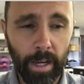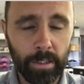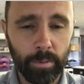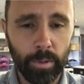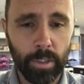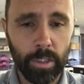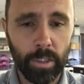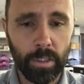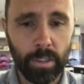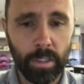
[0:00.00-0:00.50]

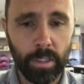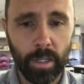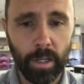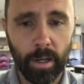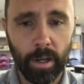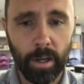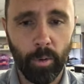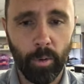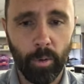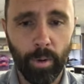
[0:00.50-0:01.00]
which is a
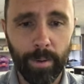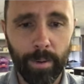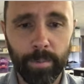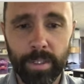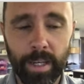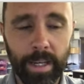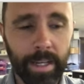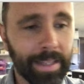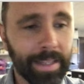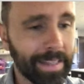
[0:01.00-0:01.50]

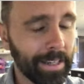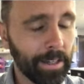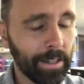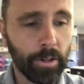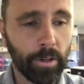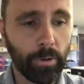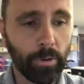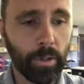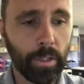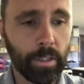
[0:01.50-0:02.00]
website that you're
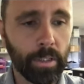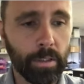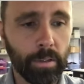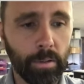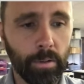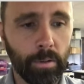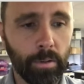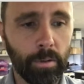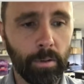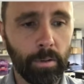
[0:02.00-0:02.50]
going
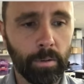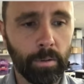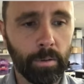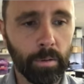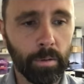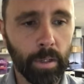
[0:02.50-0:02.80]
to